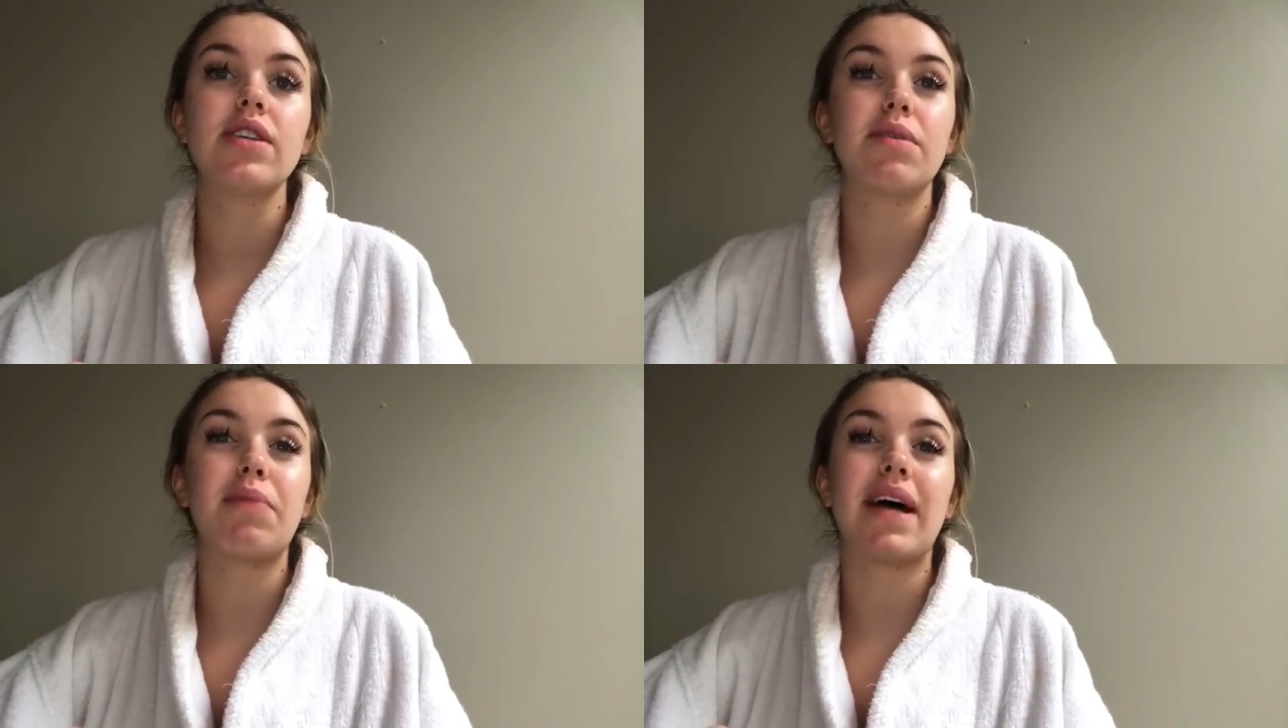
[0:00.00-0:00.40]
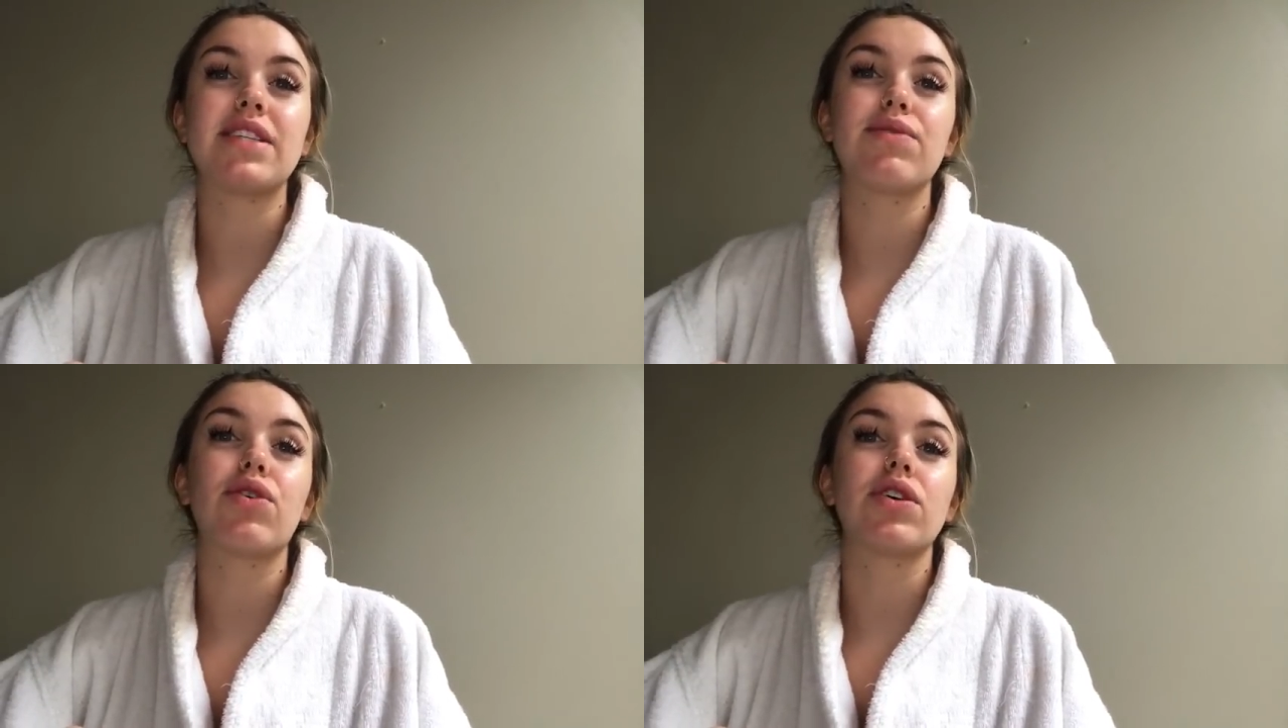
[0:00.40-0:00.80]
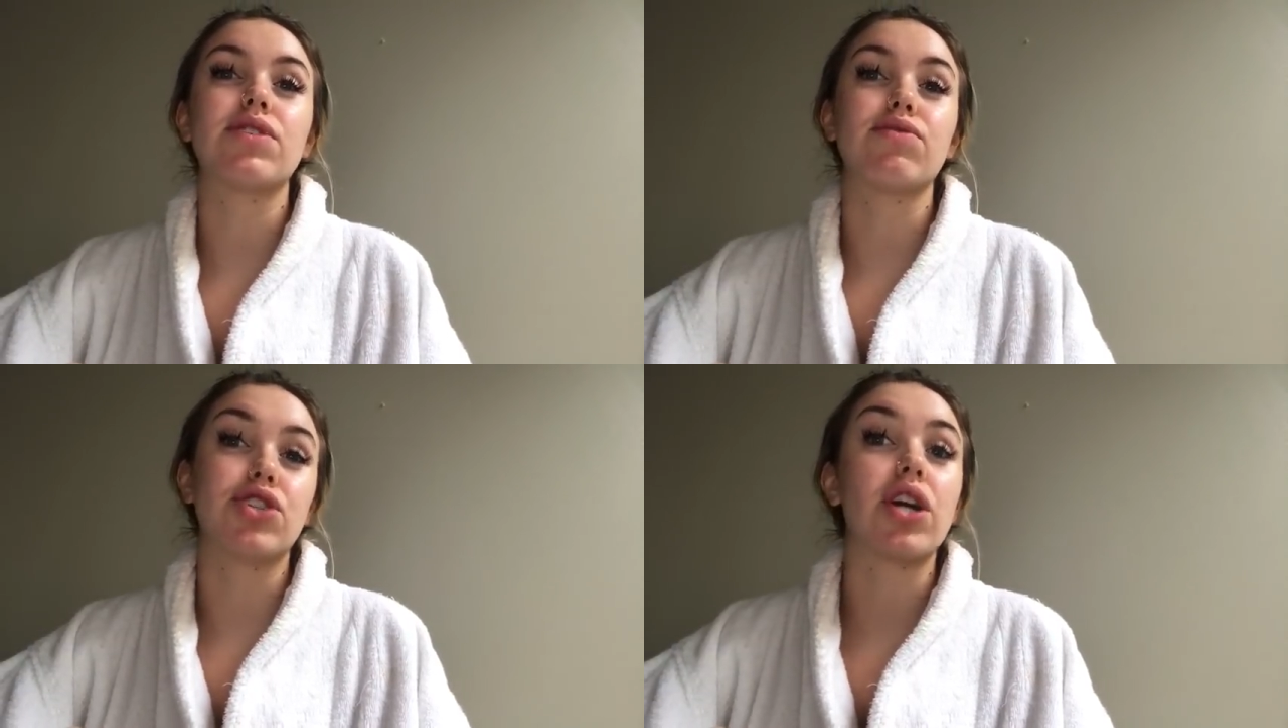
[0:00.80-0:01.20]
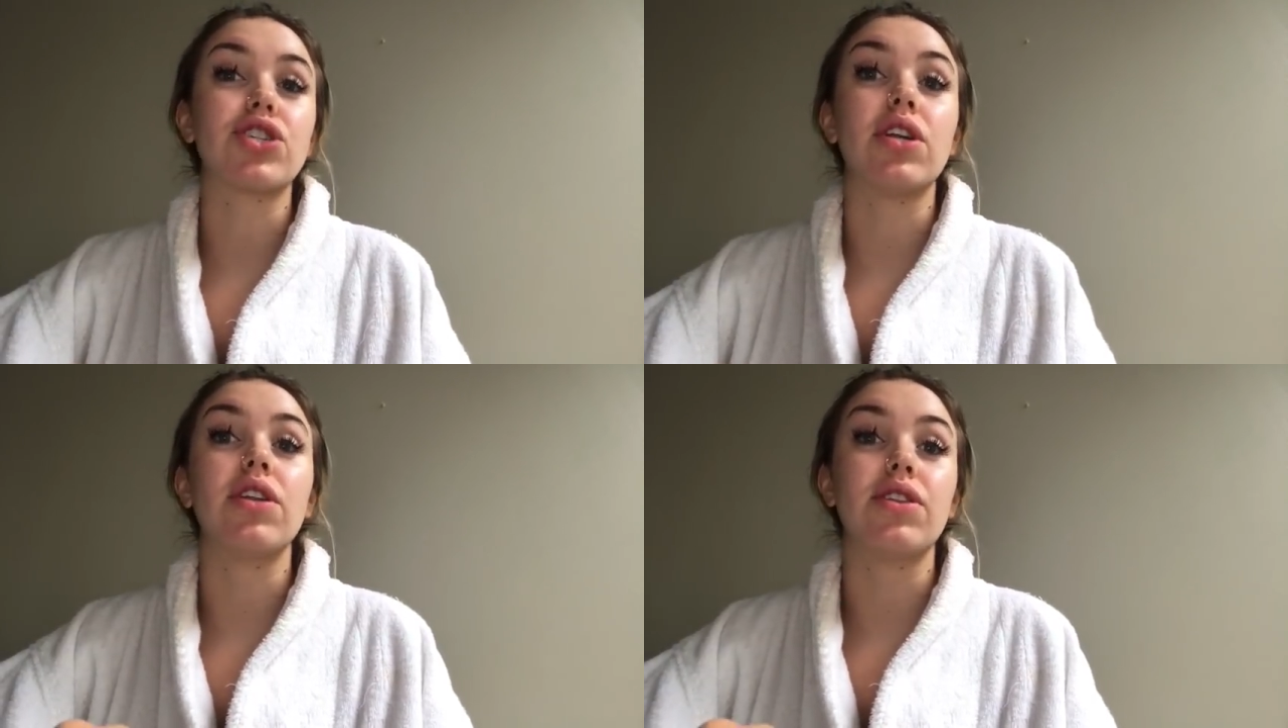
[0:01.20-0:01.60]
Some passive-aggressive
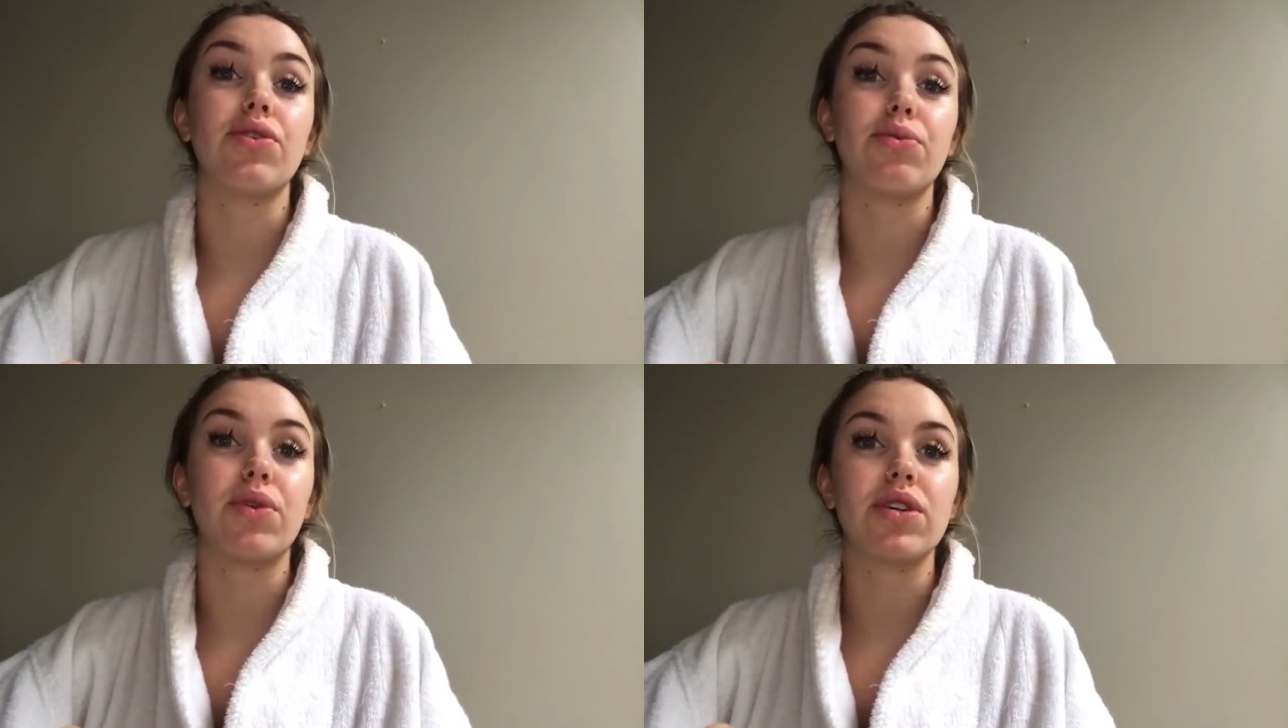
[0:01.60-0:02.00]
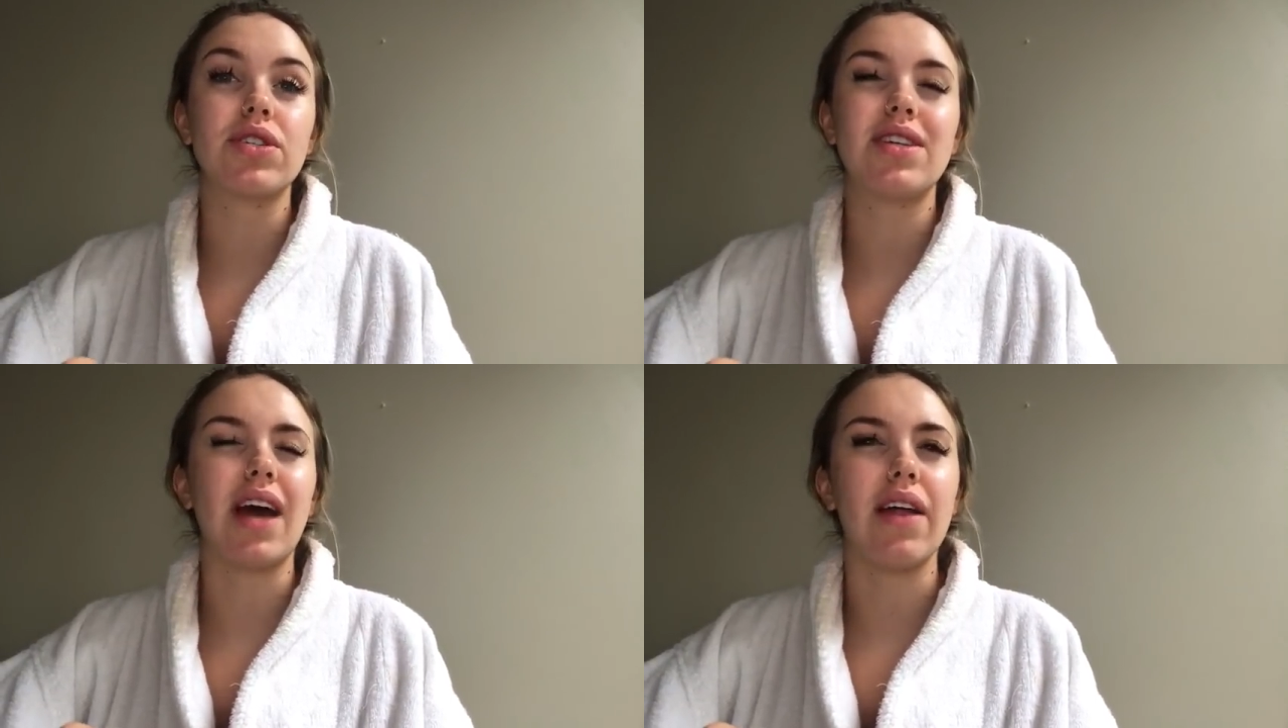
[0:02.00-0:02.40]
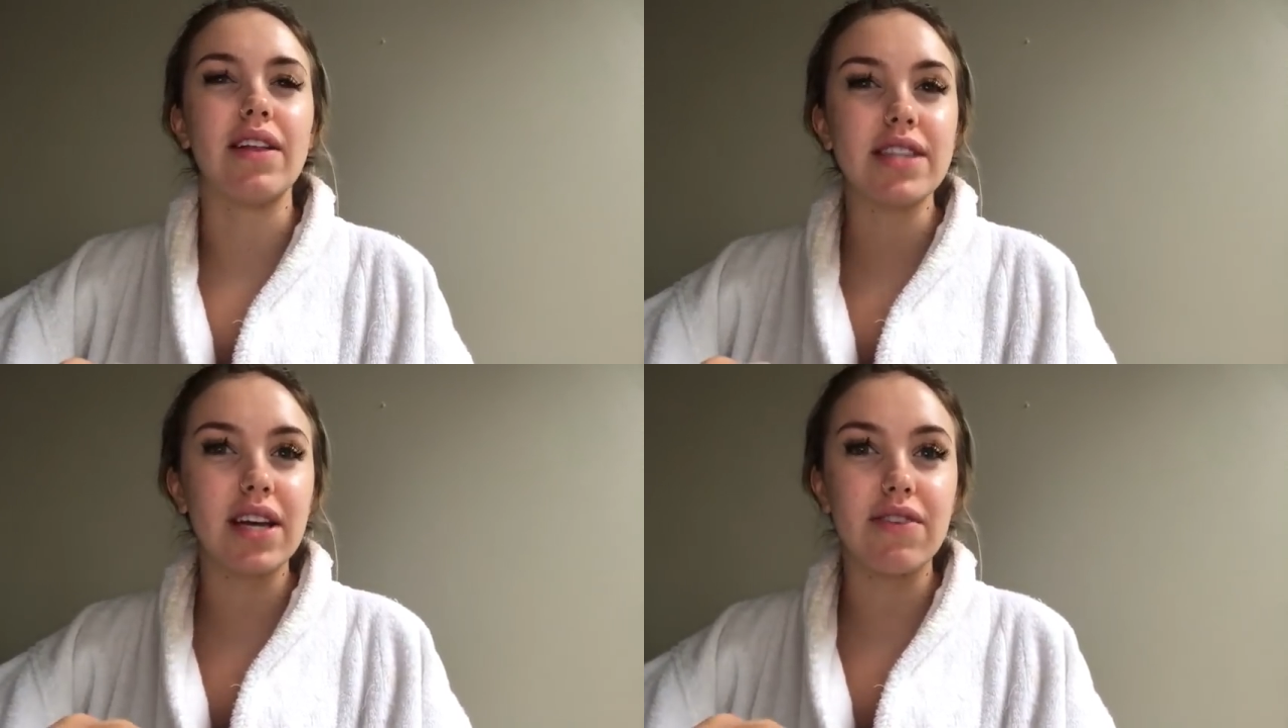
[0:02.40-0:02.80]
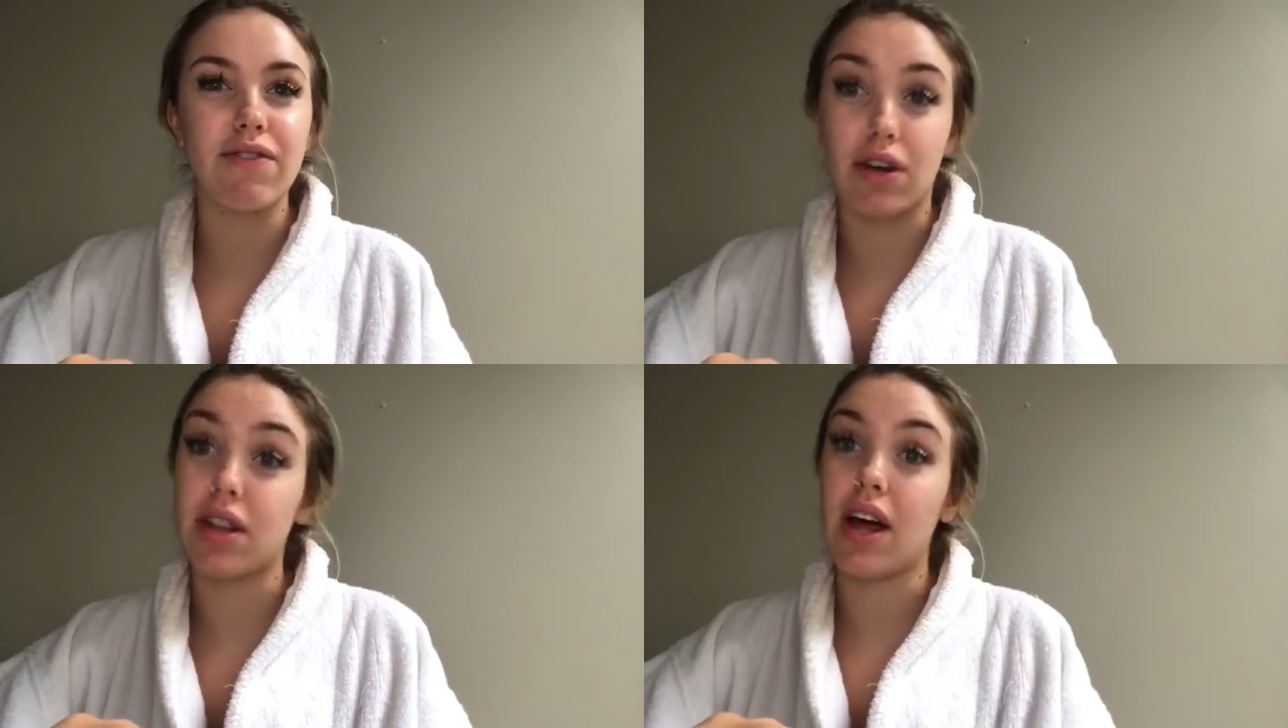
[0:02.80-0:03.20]
rejection, they're the worst. Yeah, that's like,
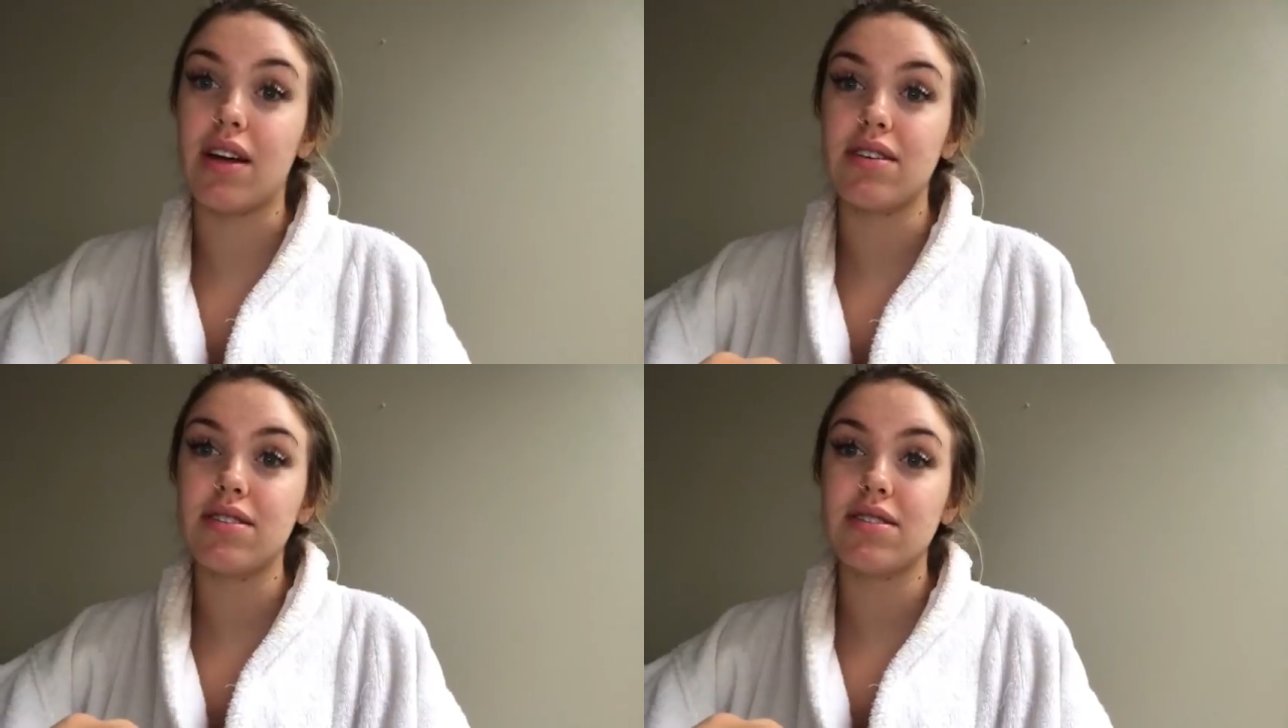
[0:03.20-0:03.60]
fuck that.